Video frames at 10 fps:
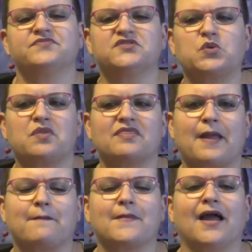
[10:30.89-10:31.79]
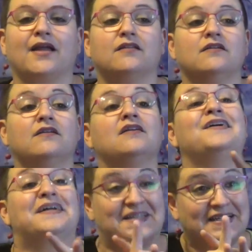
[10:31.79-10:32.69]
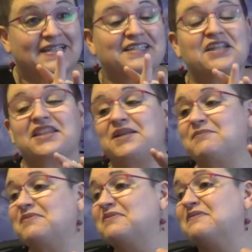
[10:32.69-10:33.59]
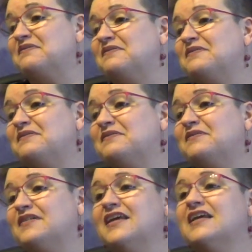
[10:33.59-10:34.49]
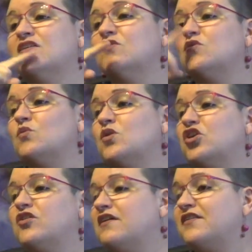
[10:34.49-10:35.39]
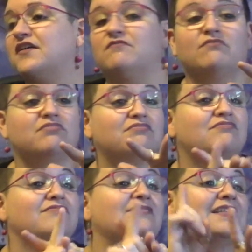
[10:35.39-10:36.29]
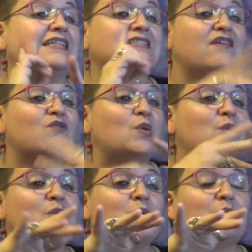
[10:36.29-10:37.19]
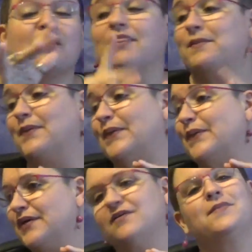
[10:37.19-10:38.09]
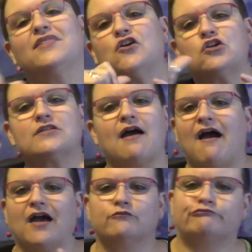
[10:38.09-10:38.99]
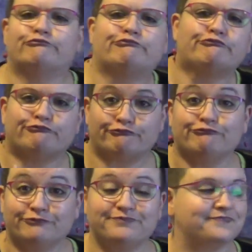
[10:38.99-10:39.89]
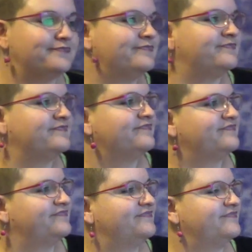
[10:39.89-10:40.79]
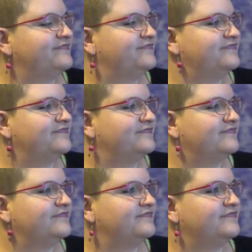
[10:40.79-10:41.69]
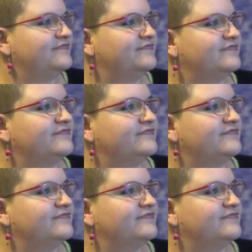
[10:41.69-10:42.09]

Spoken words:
They share the thoughts and ideals of the hearing world. They might, come into the deaf world once in a while, but they are not deeply rooted in the community.